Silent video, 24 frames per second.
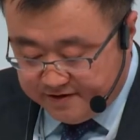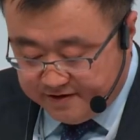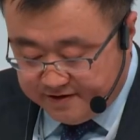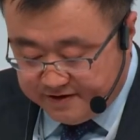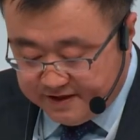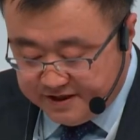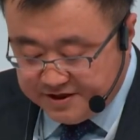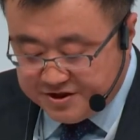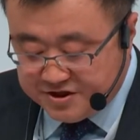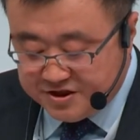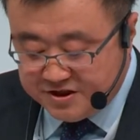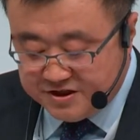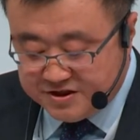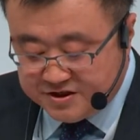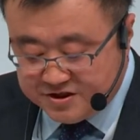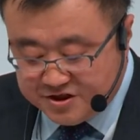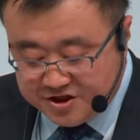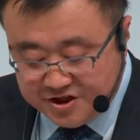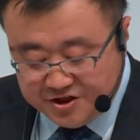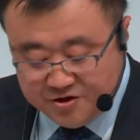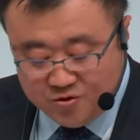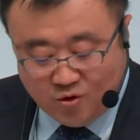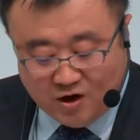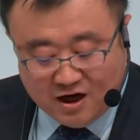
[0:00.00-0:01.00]
This is
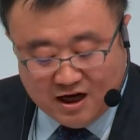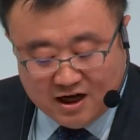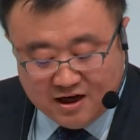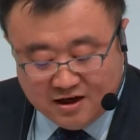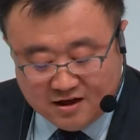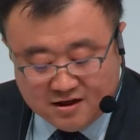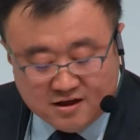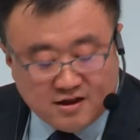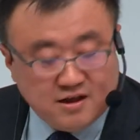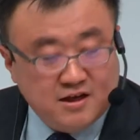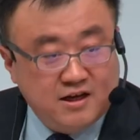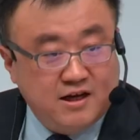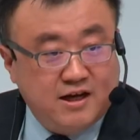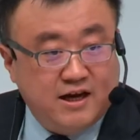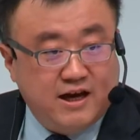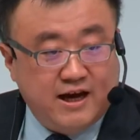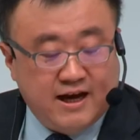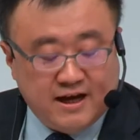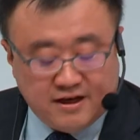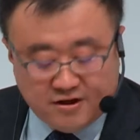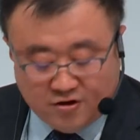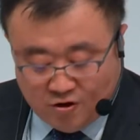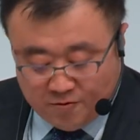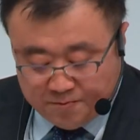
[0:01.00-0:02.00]
Tsinghua
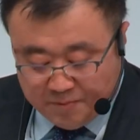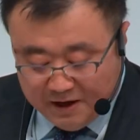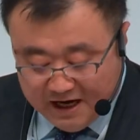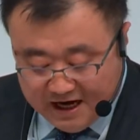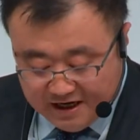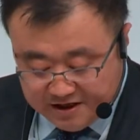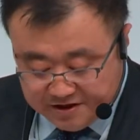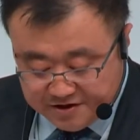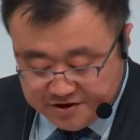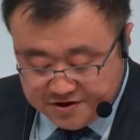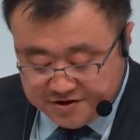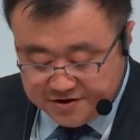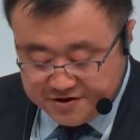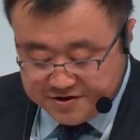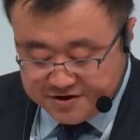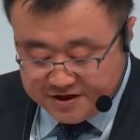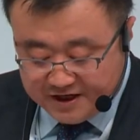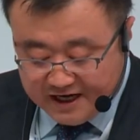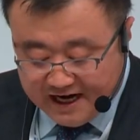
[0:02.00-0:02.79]
and our partners